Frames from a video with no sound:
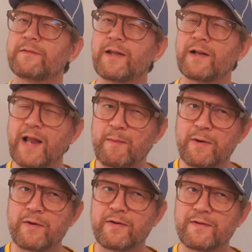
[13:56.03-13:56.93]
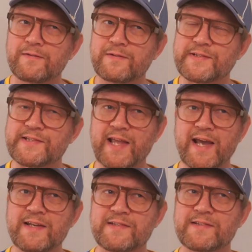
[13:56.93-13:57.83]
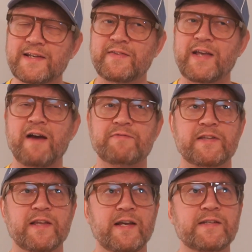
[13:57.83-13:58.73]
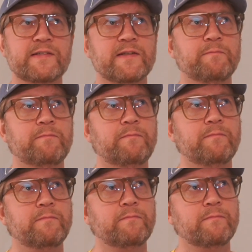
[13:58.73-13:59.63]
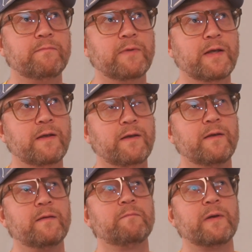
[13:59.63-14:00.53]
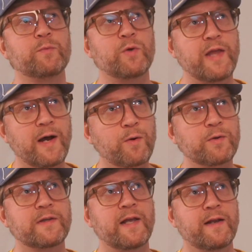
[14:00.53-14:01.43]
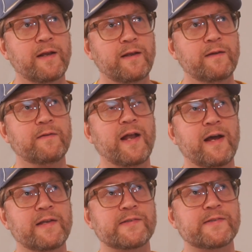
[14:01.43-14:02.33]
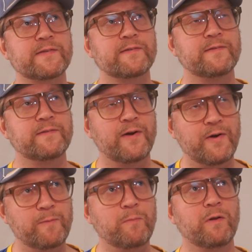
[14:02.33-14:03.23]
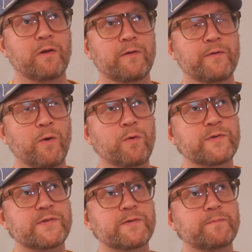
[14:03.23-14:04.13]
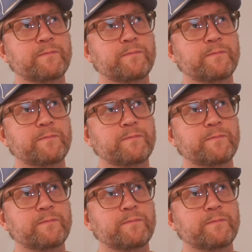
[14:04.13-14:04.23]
The lemon stays in the aftertaste, but without any nice herbal notes.